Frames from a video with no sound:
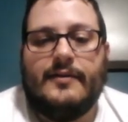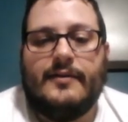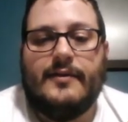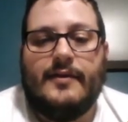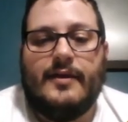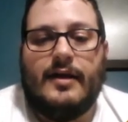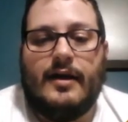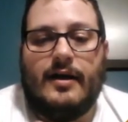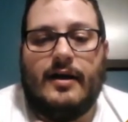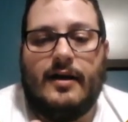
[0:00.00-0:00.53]

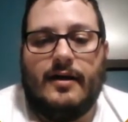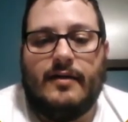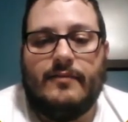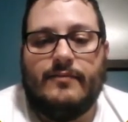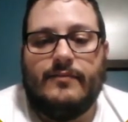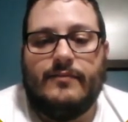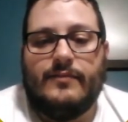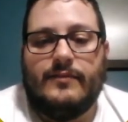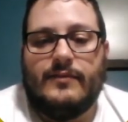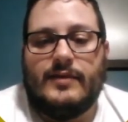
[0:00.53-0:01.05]

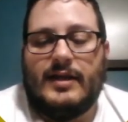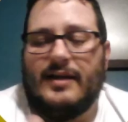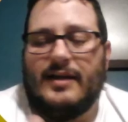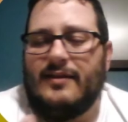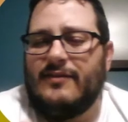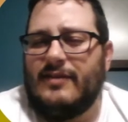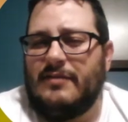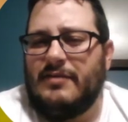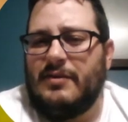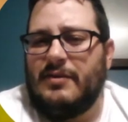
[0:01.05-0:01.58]
Kind of the
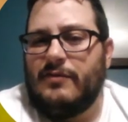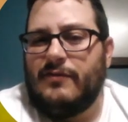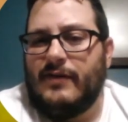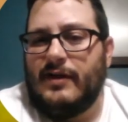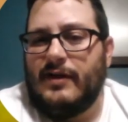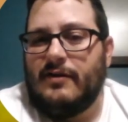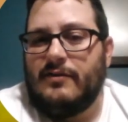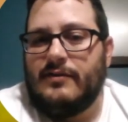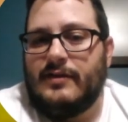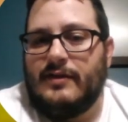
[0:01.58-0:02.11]
same thing with
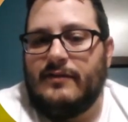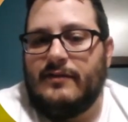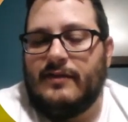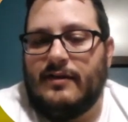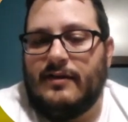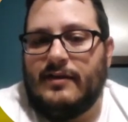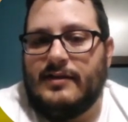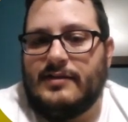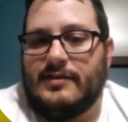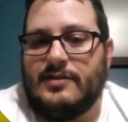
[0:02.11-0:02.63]

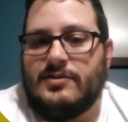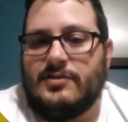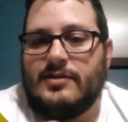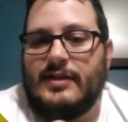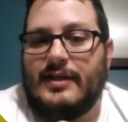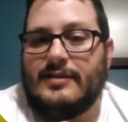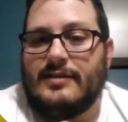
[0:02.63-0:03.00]
phytodesalinization.